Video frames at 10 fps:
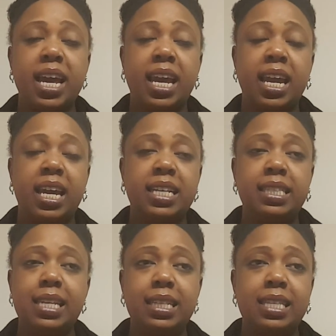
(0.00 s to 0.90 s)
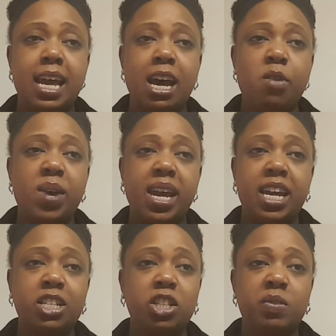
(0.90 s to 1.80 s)
and sits down with
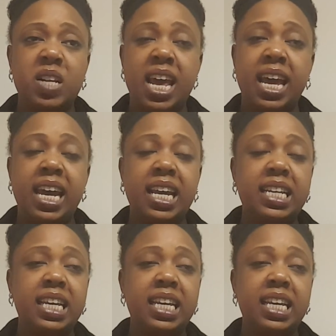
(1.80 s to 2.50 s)
Angie and Renee.